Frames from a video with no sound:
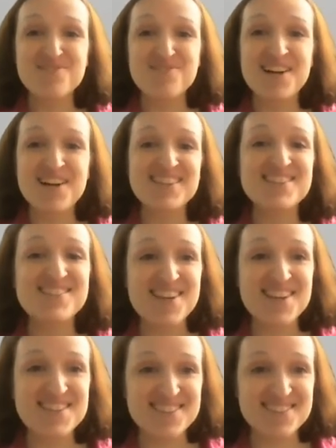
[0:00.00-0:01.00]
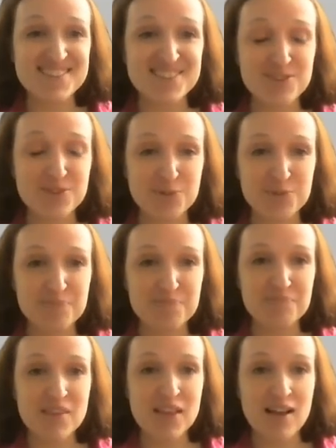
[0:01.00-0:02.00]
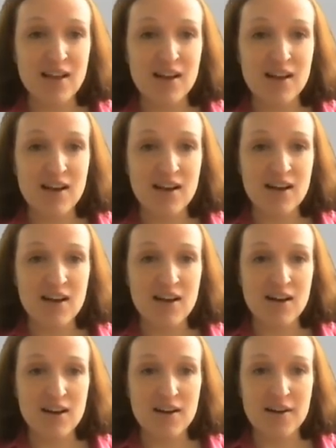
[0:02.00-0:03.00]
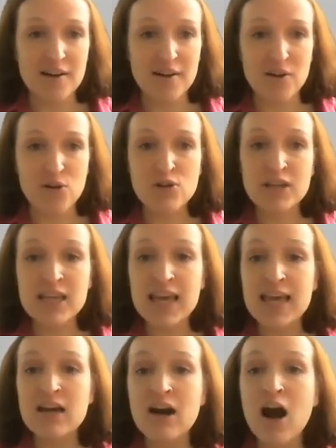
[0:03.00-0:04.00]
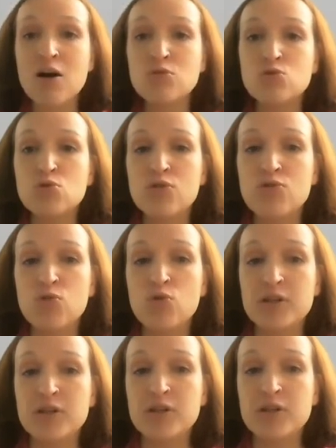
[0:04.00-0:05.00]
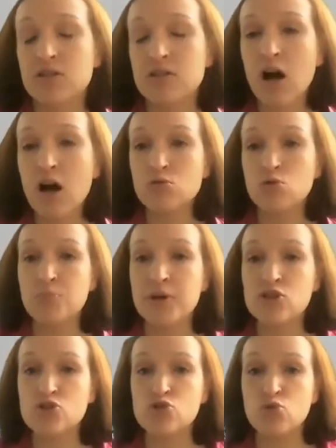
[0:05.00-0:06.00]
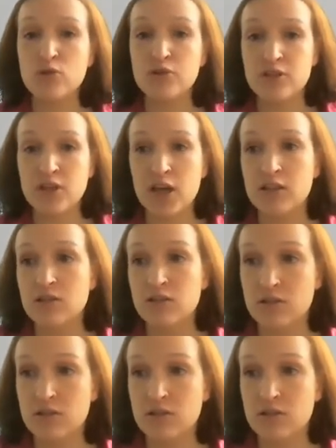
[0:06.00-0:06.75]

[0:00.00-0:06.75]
they generally do. Okay, how to avoid it? How to make sure that